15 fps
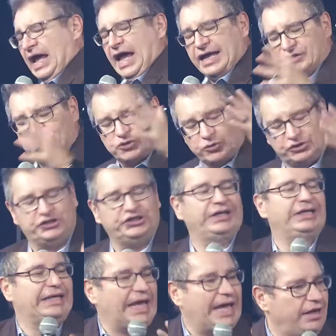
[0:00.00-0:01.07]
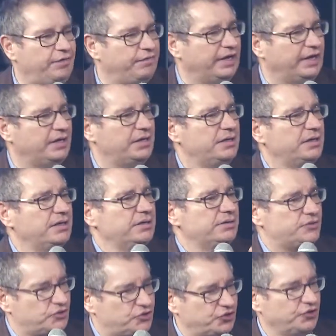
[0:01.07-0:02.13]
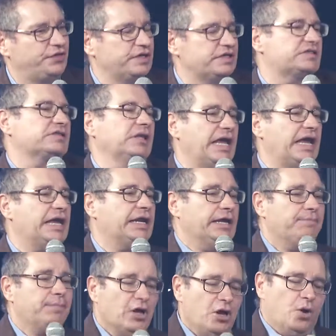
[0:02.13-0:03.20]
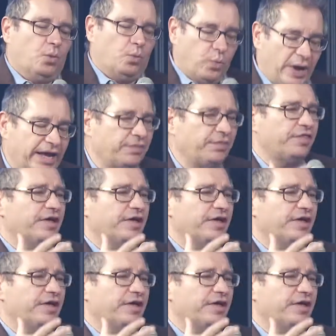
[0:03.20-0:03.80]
And so she gave it to this lady. When